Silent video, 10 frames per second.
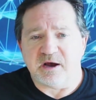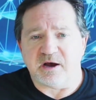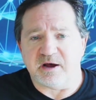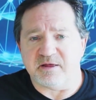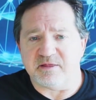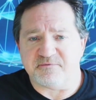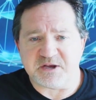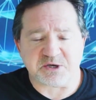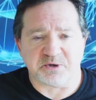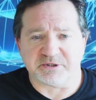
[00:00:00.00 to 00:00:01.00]
The
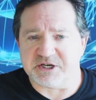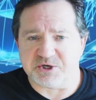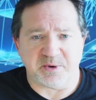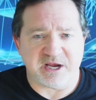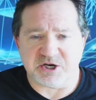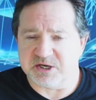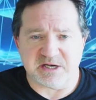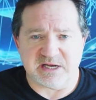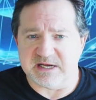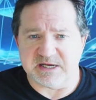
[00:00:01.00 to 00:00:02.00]
fiscal
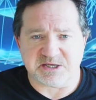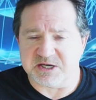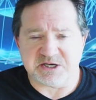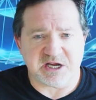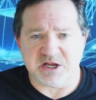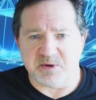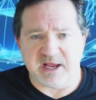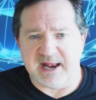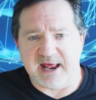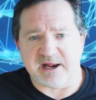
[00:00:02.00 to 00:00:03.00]
situation is continuing to
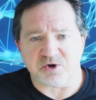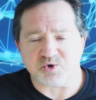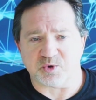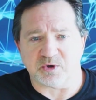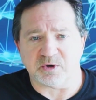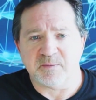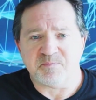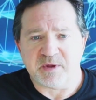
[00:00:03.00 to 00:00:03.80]
get out of control.